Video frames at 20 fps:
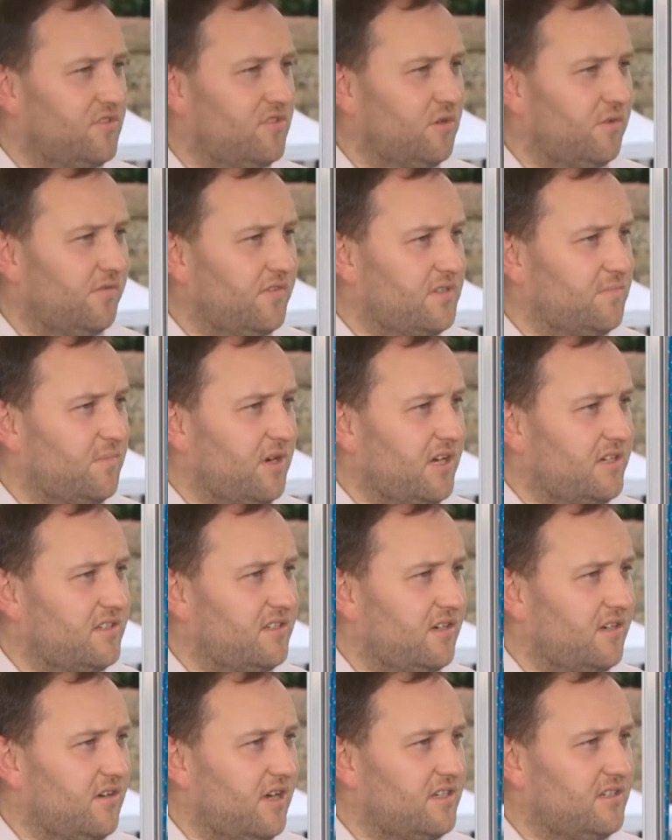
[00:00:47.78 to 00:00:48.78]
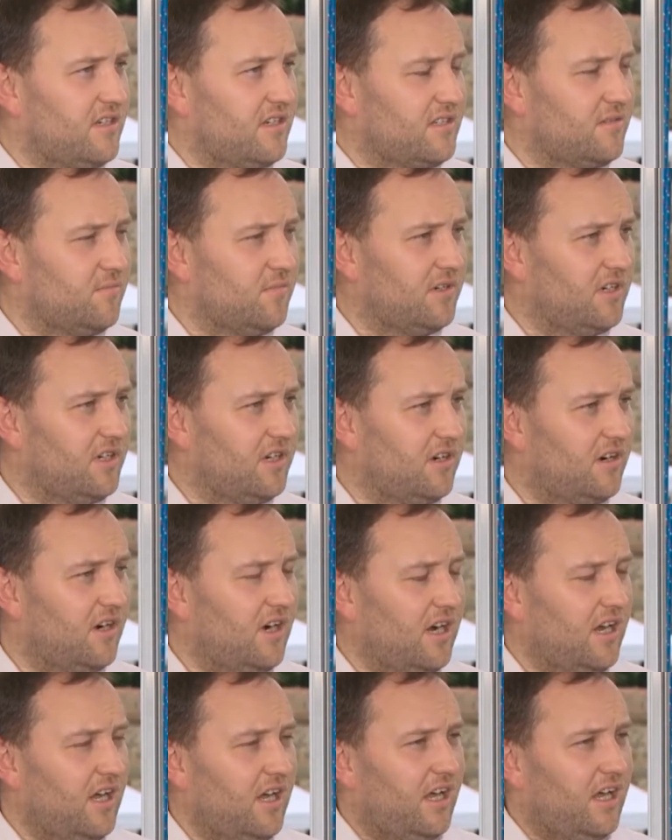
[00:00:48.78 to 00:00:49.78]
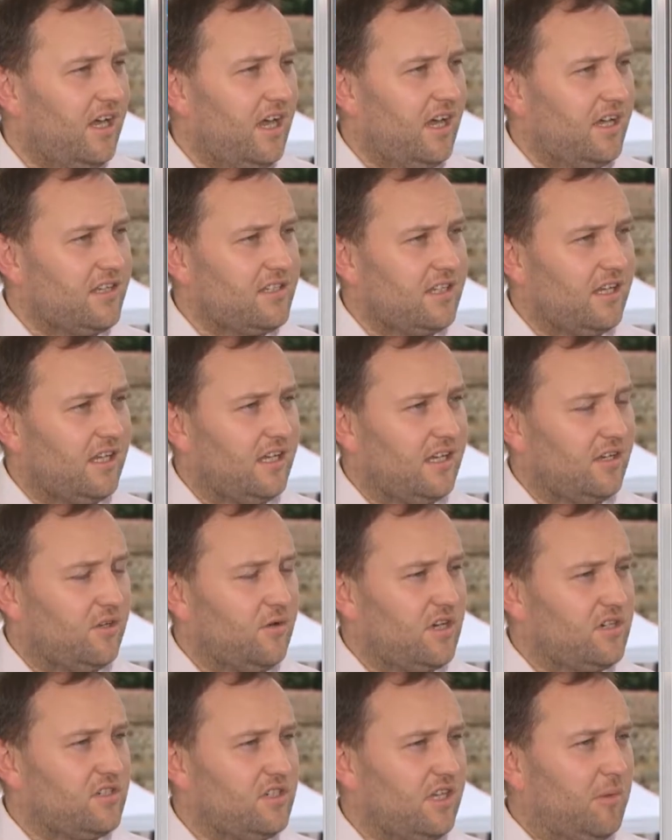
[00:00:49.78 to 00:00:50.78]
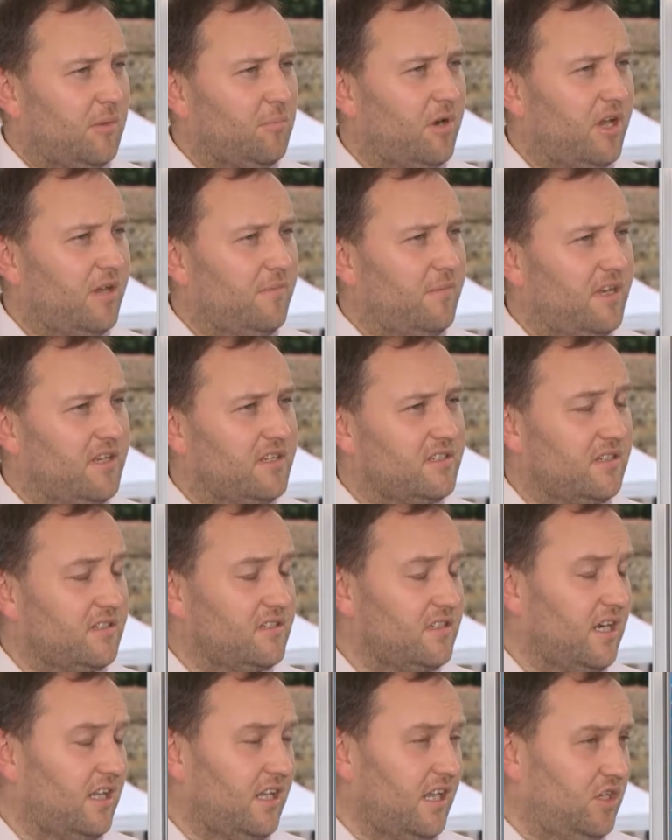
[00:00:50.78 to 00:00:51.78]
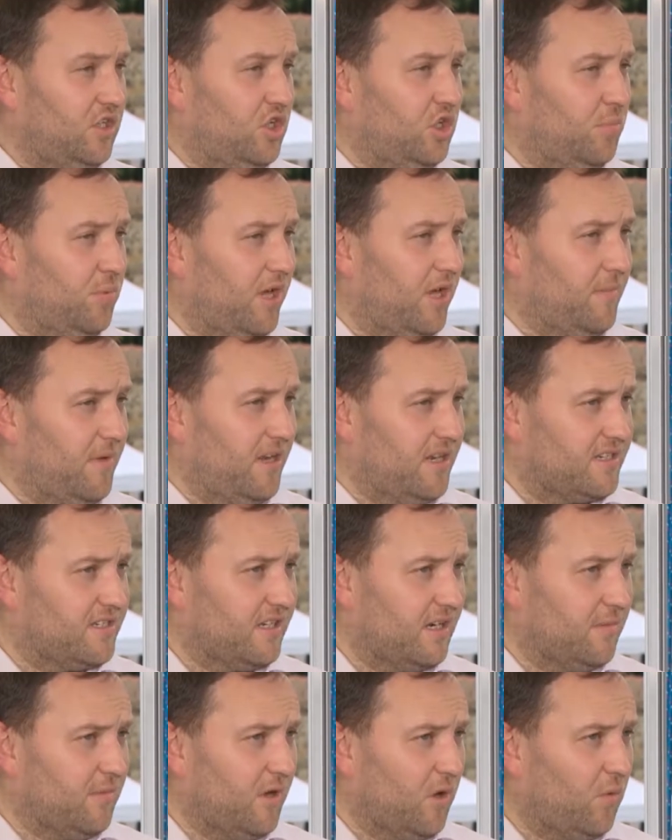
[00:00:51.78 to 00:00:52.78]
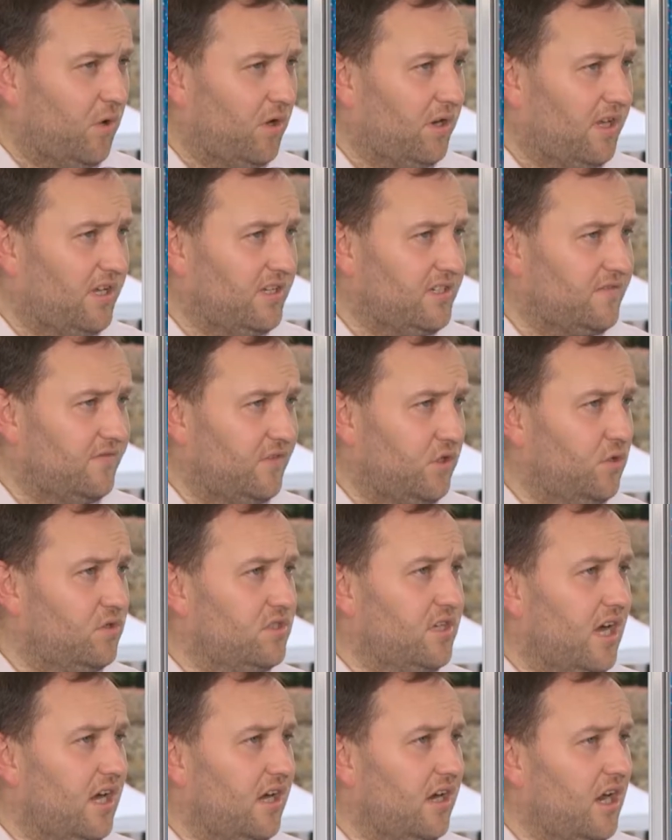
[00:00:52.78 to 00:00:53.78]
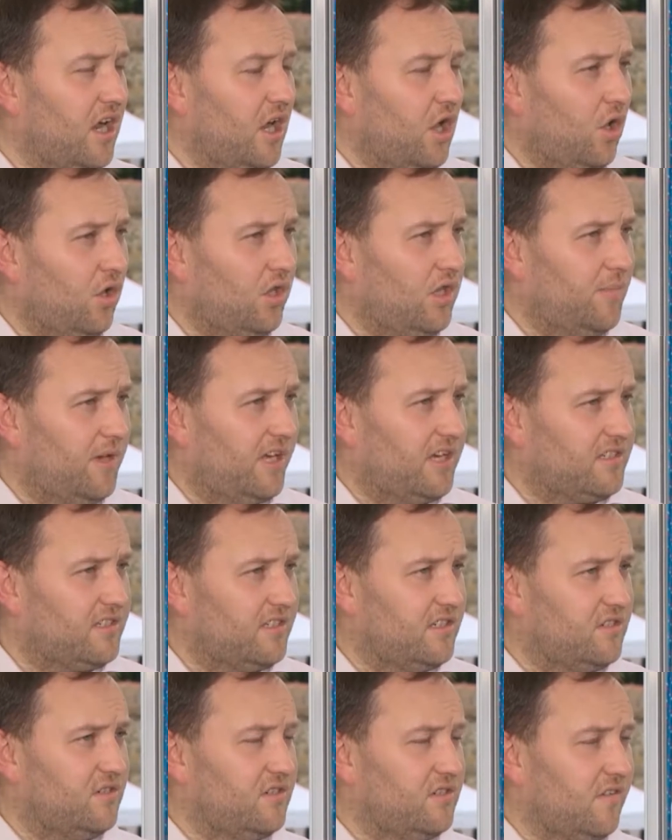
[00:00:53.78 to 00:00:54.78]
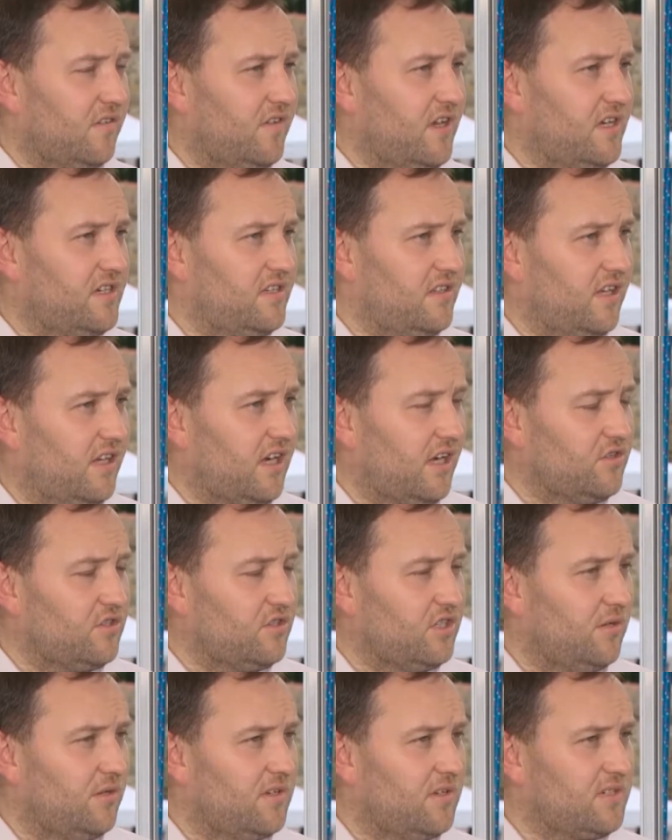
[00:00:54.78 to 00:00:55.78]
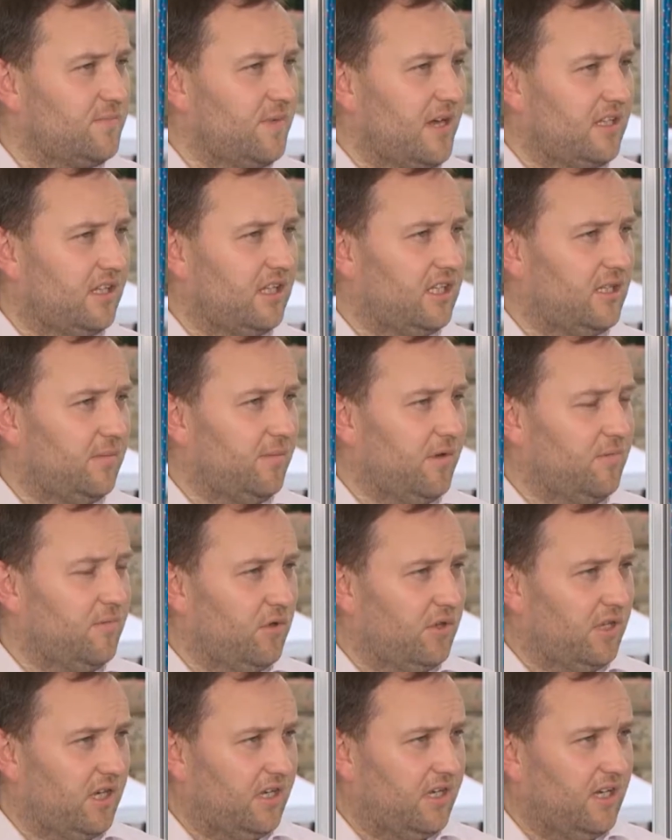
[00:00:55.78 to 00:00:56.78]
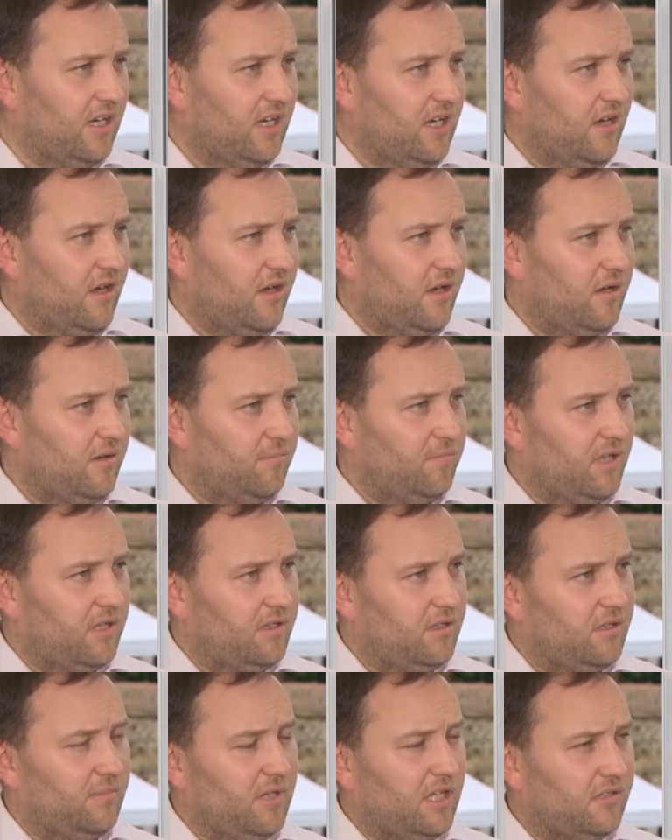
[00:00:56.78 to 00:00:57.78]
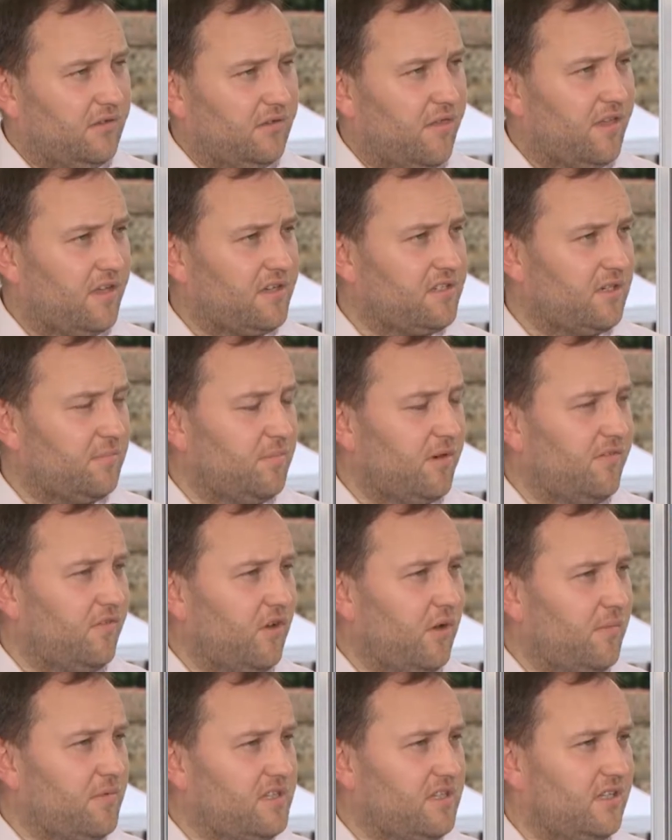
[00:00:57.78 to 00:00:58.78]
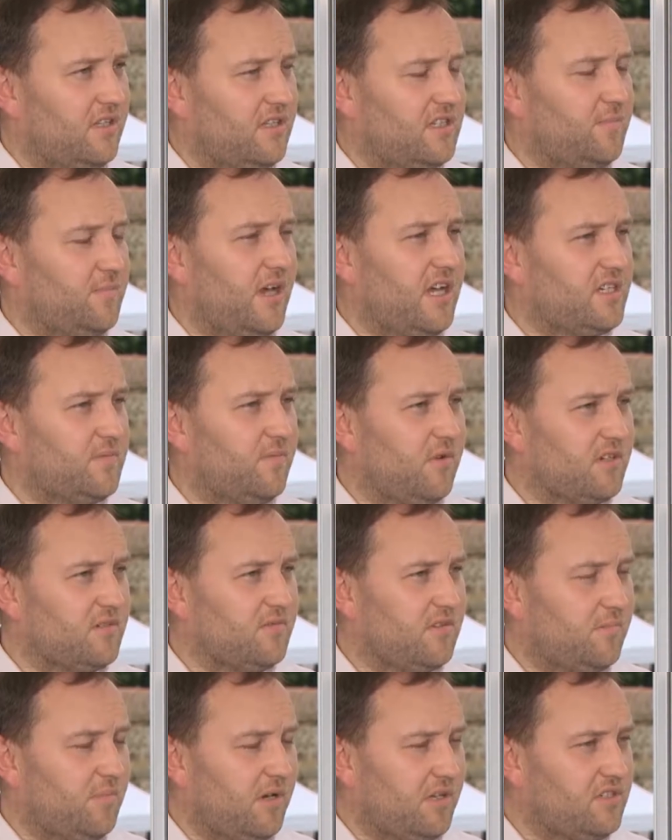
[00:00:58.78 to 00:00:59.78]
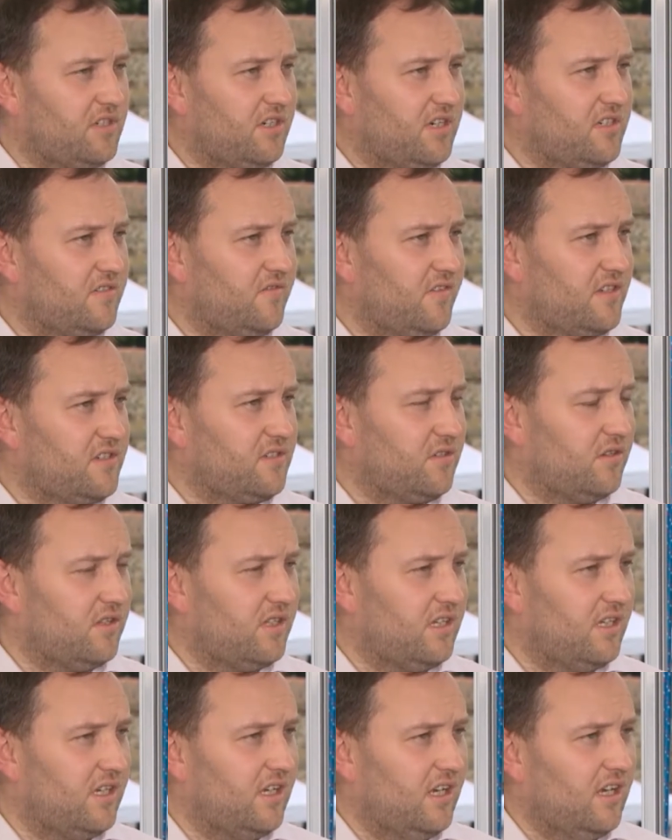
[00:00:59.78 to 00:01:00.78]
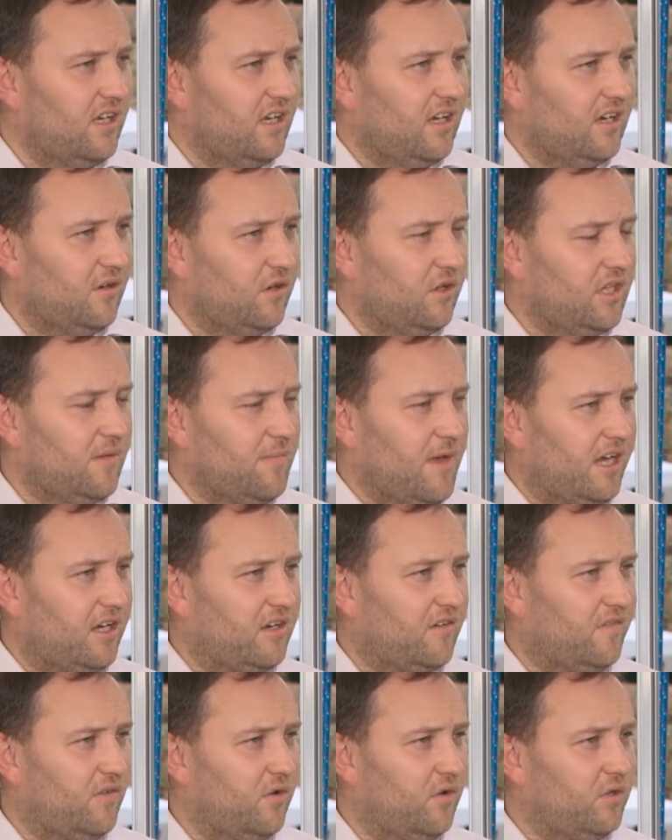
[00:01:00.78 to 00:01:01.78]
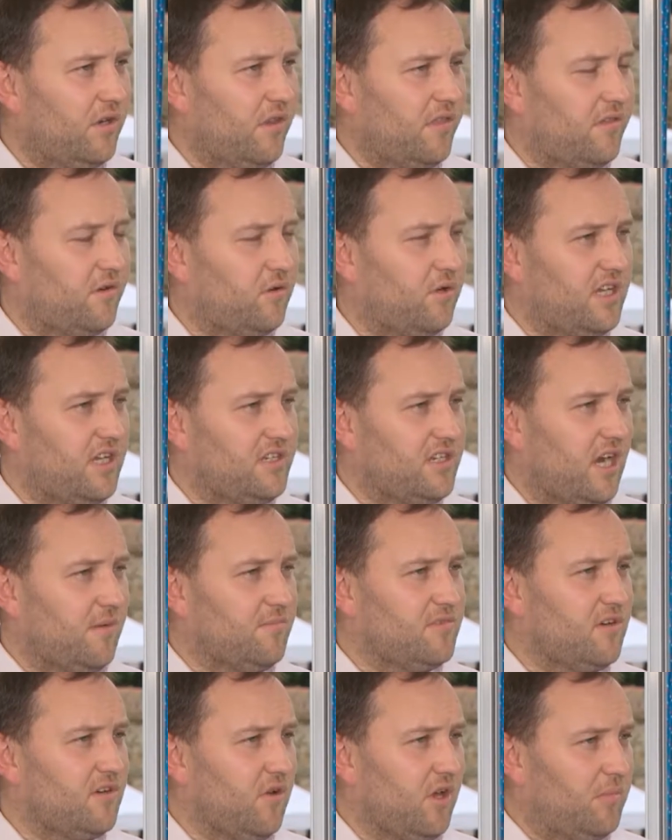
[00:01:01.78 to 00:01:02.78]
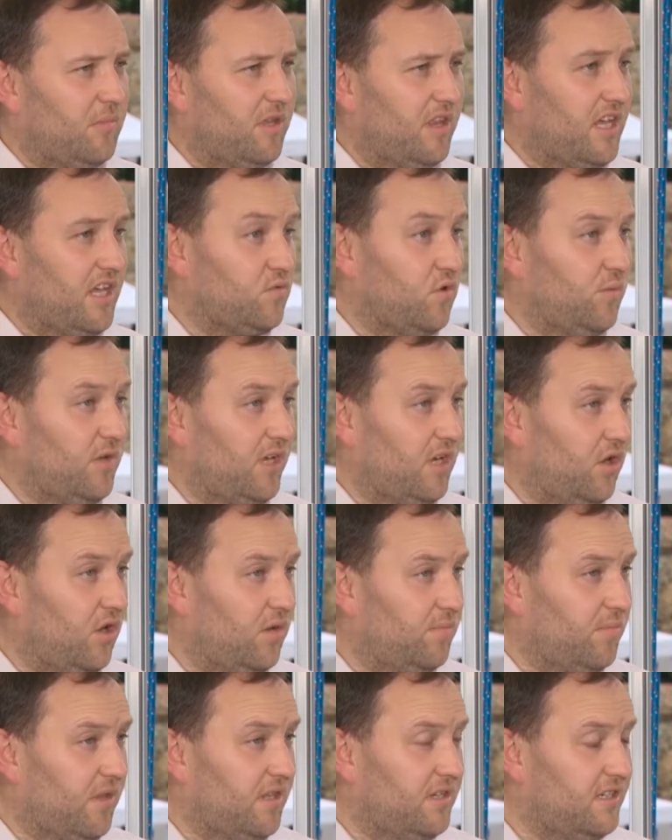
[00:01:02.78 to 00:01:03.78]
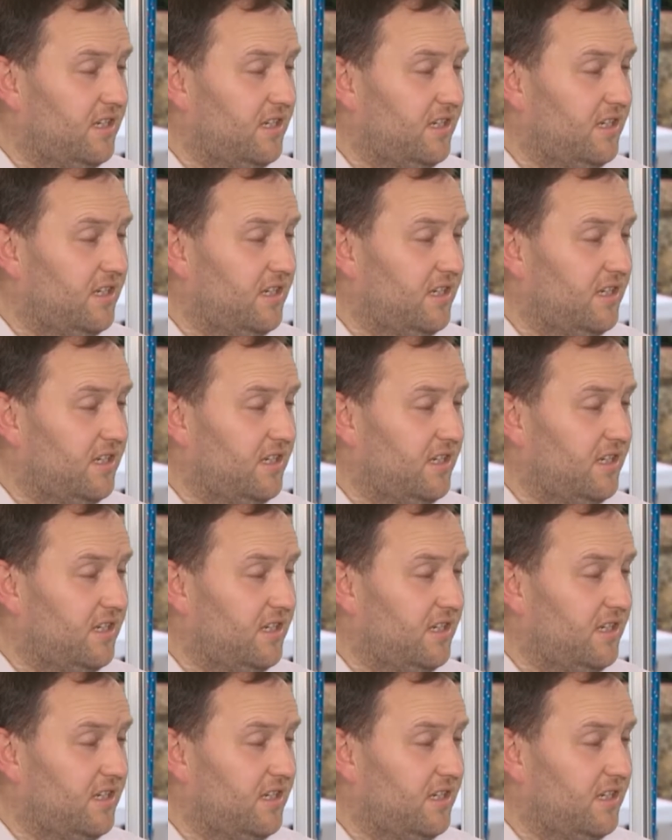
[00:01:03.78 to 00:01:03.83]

resolve this Brexit crisis. And when you're asking and questioning a Prime Minister, certainly a new Prime Minister, about what his views are on the biggest issues that are facing the country, you'd expect a little bit more than a blood and thruster performance at the dispatch box with punching his fists on the microphone and throwing his arms around. But that's what we got. But the